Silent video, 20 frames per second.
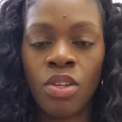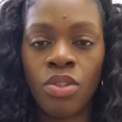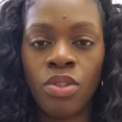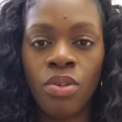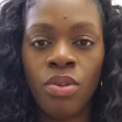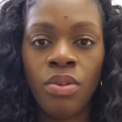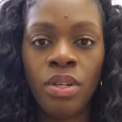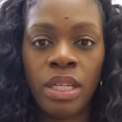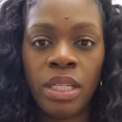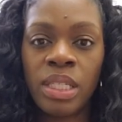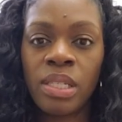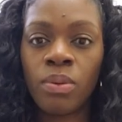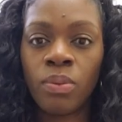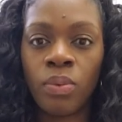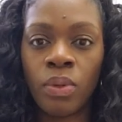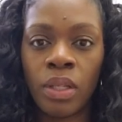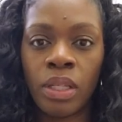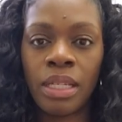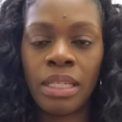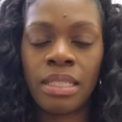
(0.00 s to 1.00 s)
you need to
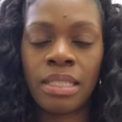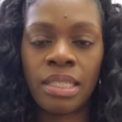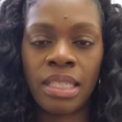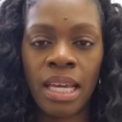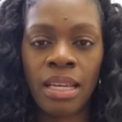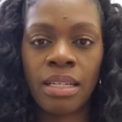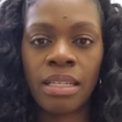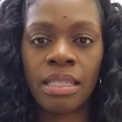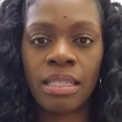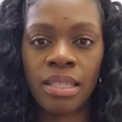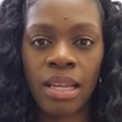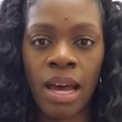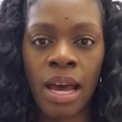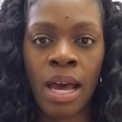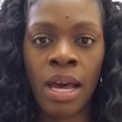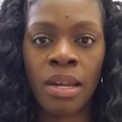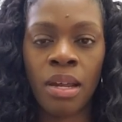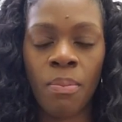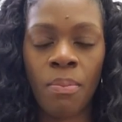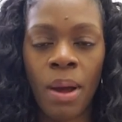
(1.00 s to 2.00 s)
really set
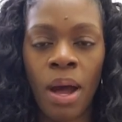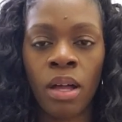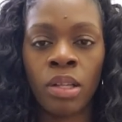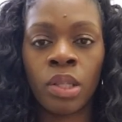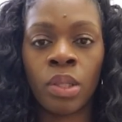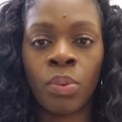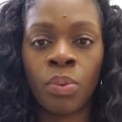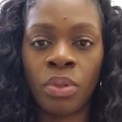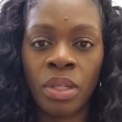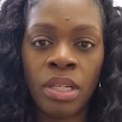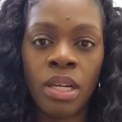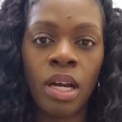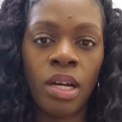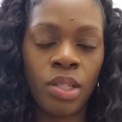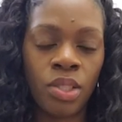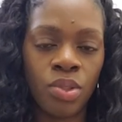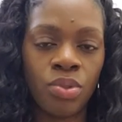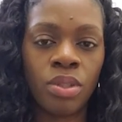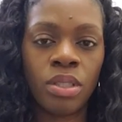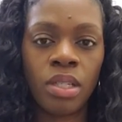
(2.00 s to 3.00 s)
aside about
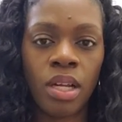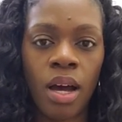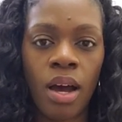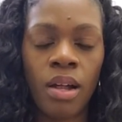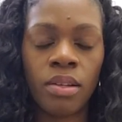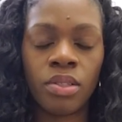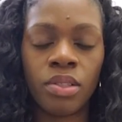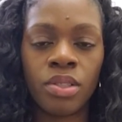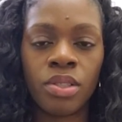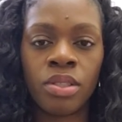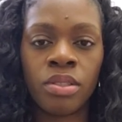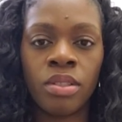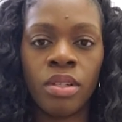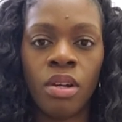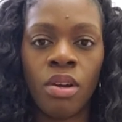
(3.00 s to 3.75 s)
$300